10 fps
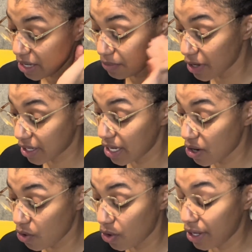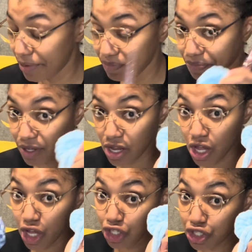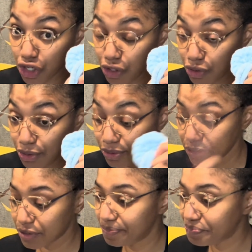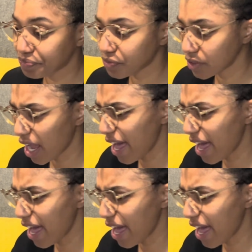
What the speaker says: working on turtles. I